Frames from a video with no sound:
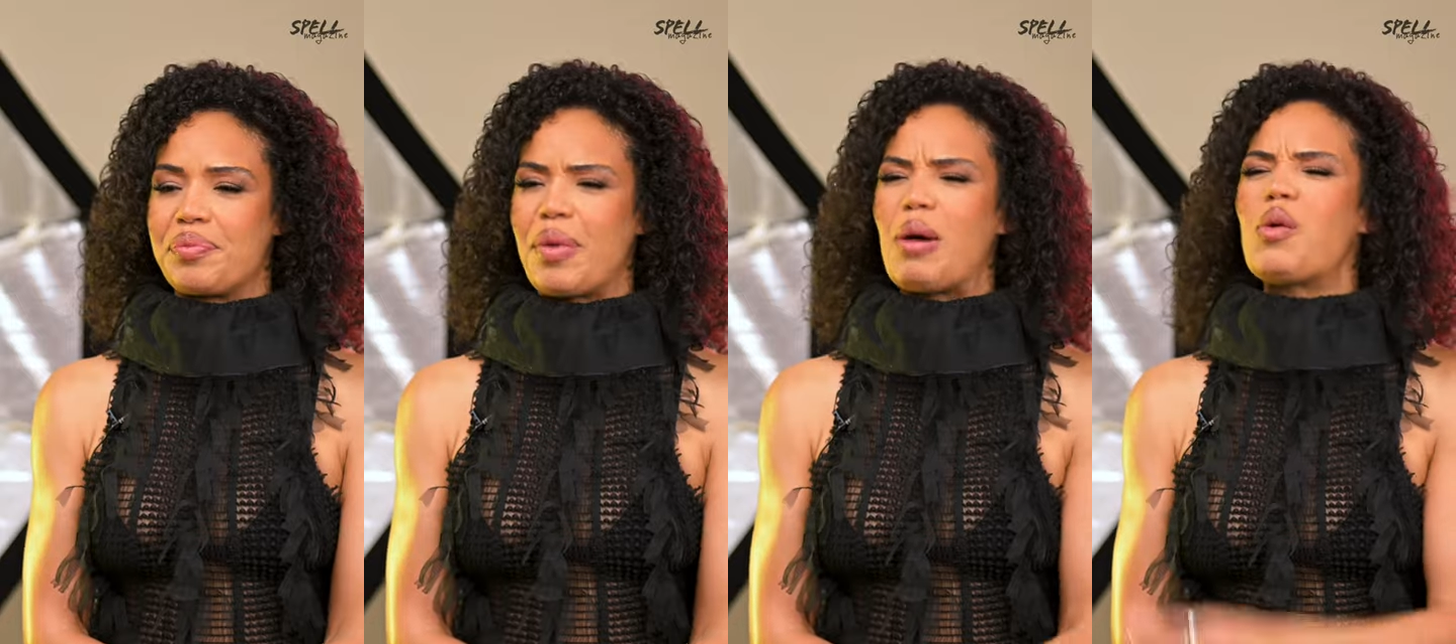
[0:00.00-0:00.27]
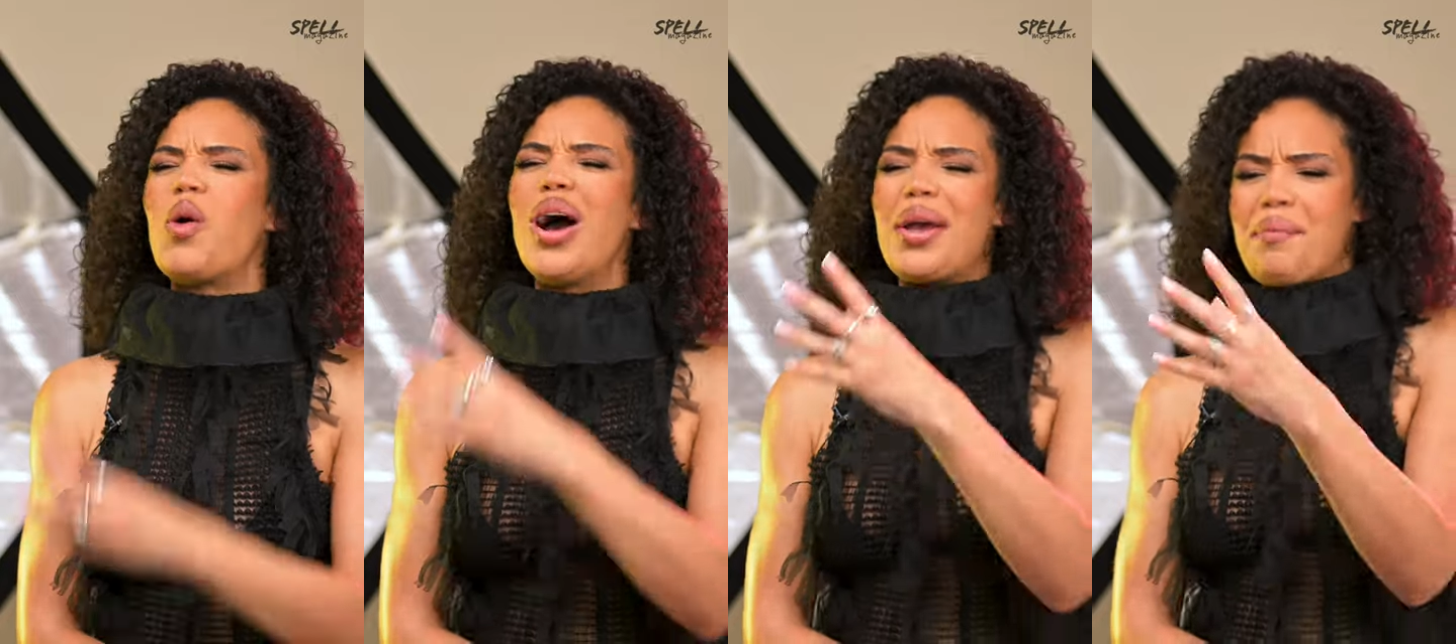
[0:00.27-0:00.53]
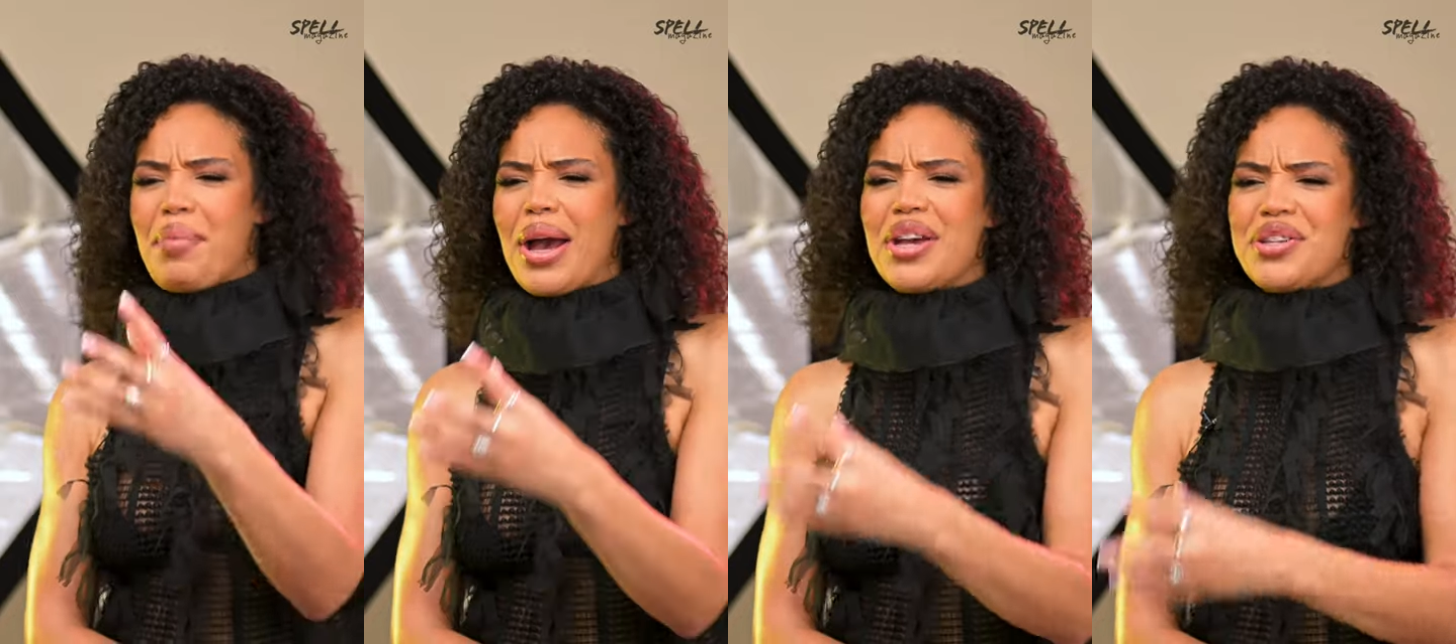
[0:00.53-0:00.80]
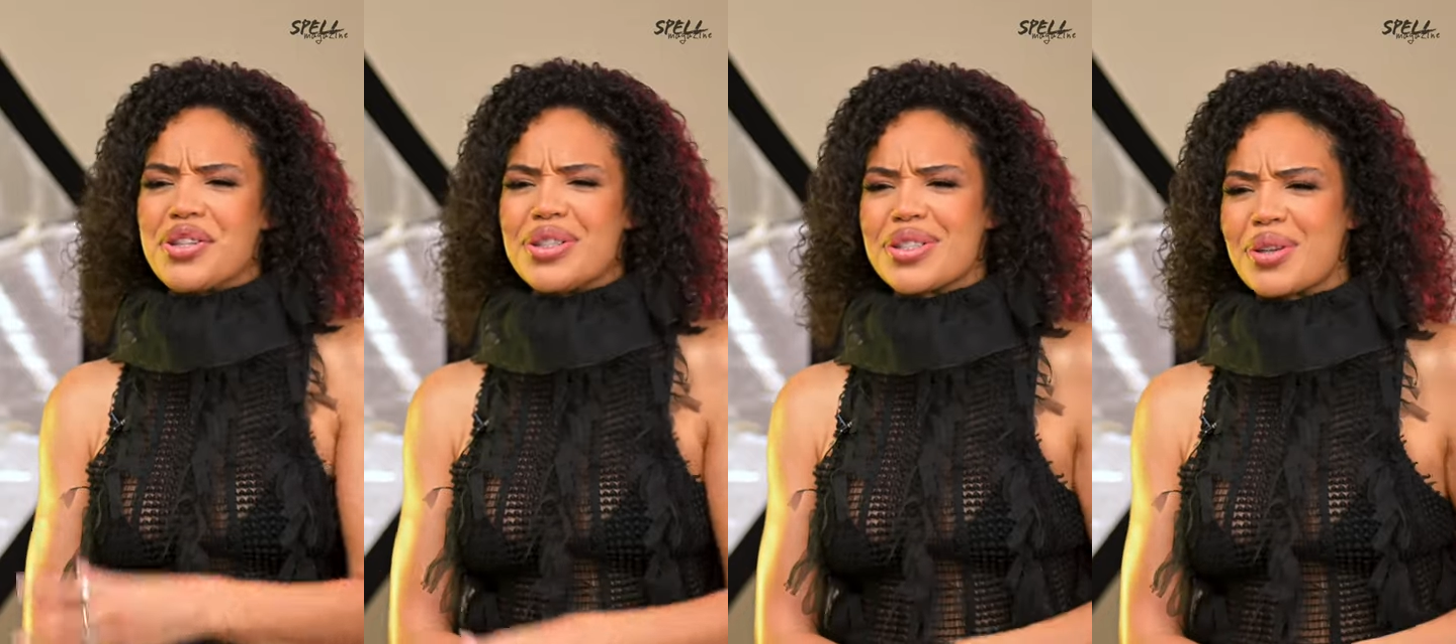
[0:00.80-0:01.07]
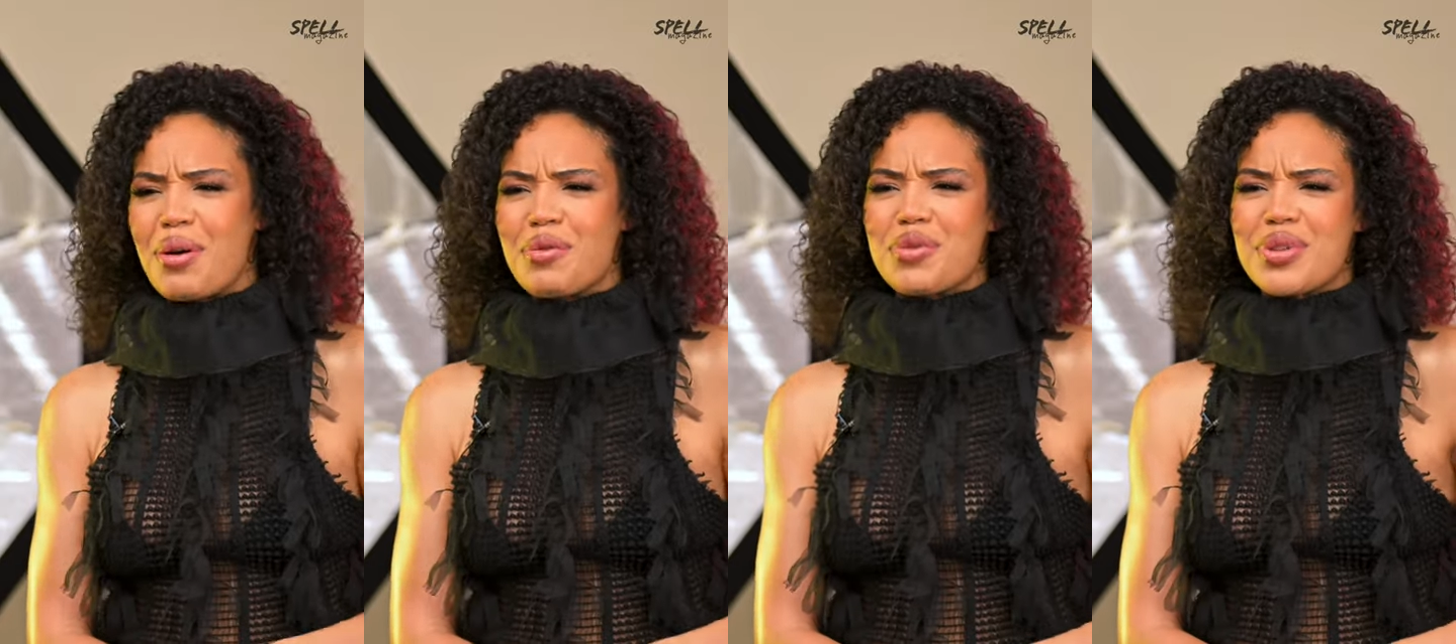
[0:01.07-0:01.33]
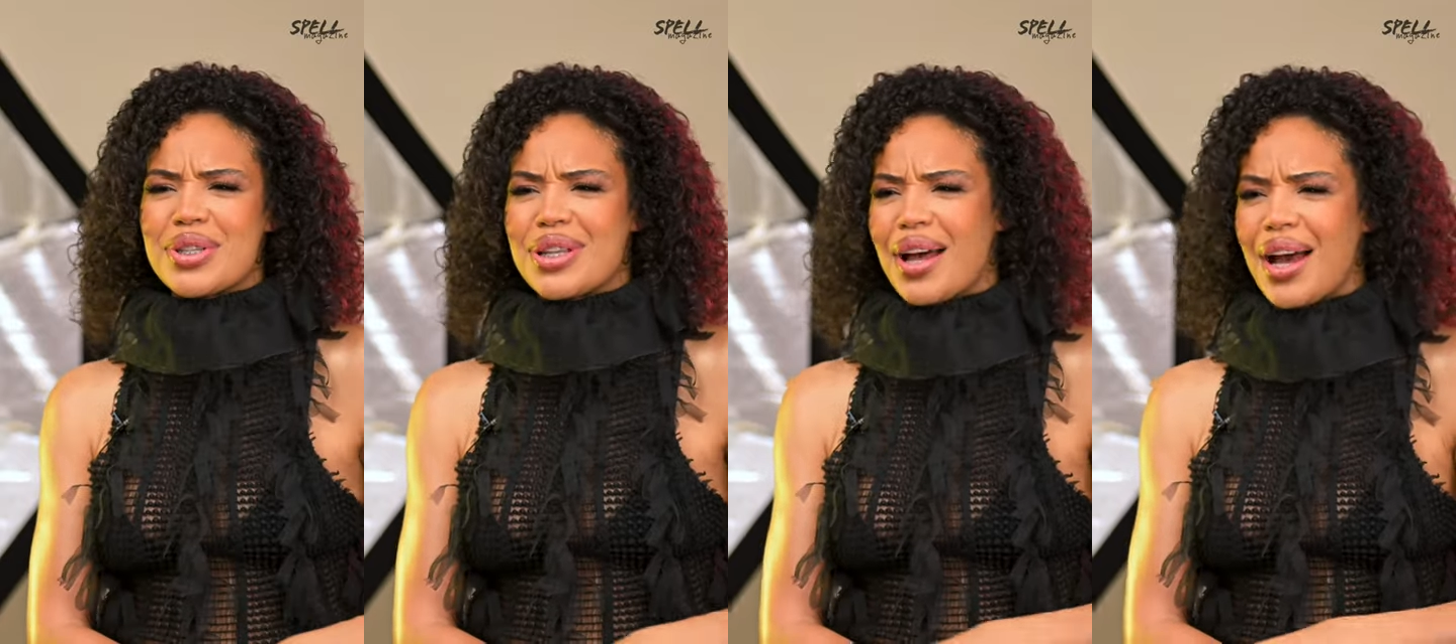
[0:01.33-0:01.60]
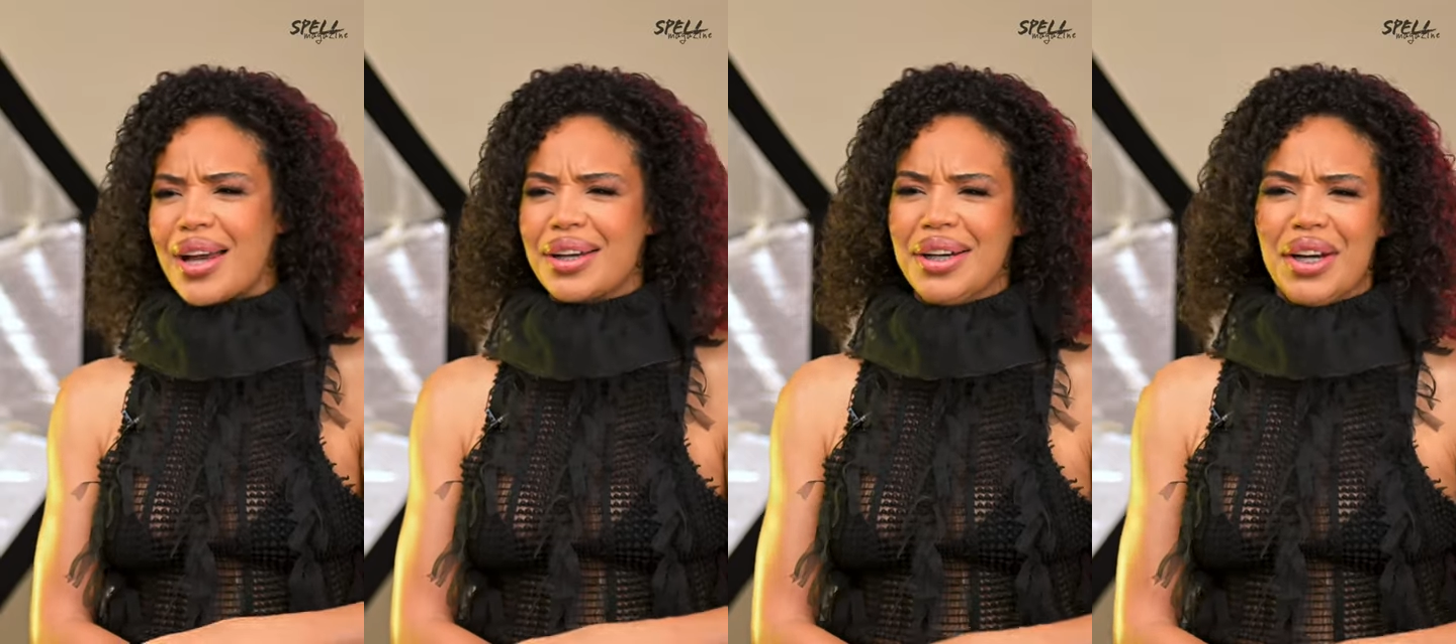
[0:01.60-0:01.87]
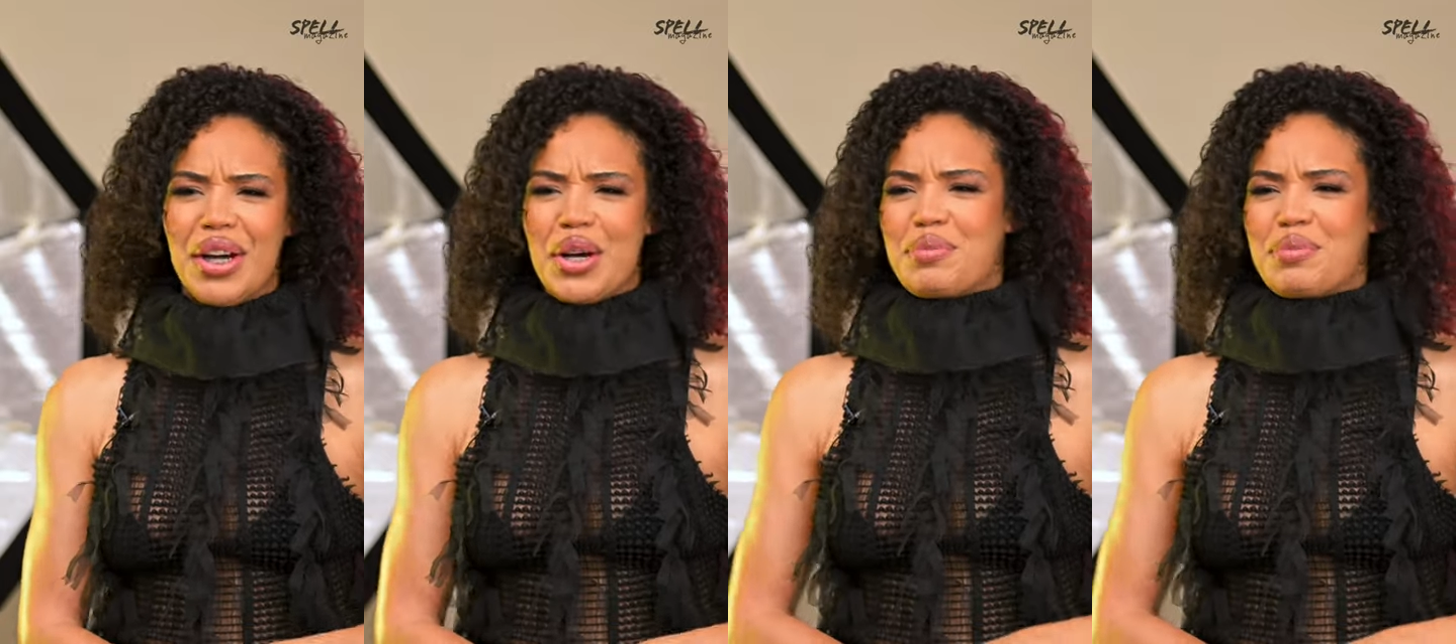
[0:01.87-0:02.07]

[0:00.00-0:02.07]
But I'm quite impatient, so I'll just like